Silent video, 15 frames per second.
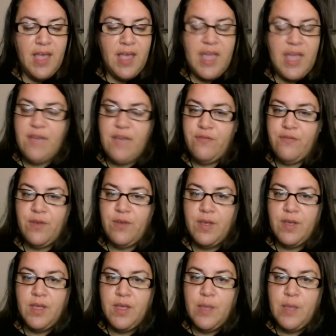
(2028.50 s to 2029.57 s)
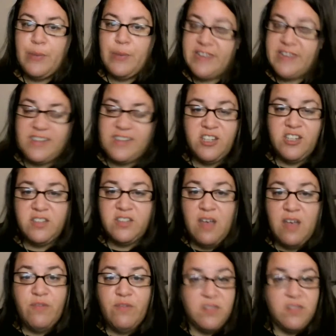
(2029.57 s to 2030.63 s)
If protecting
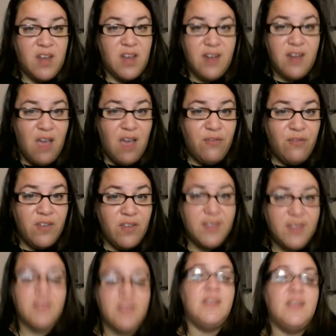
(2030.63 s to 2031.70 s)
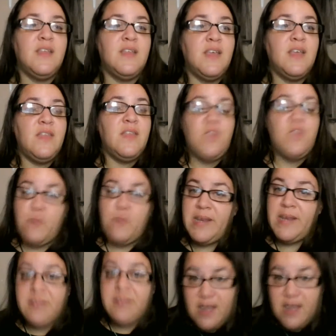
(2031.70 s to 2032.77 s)
yourself is not enough, you may
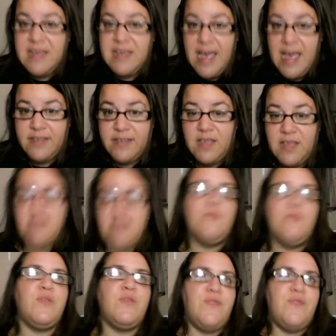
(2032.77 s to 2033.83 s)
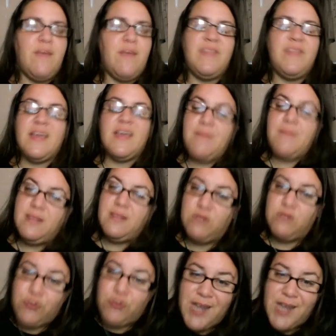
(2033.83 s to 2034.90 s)
need to cut ties. And with family, that can be a little
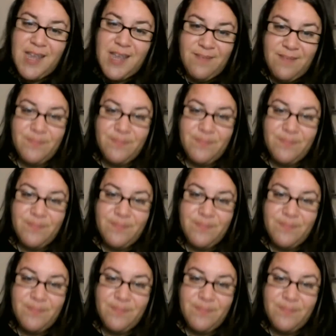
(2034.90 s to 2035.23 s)
tricky.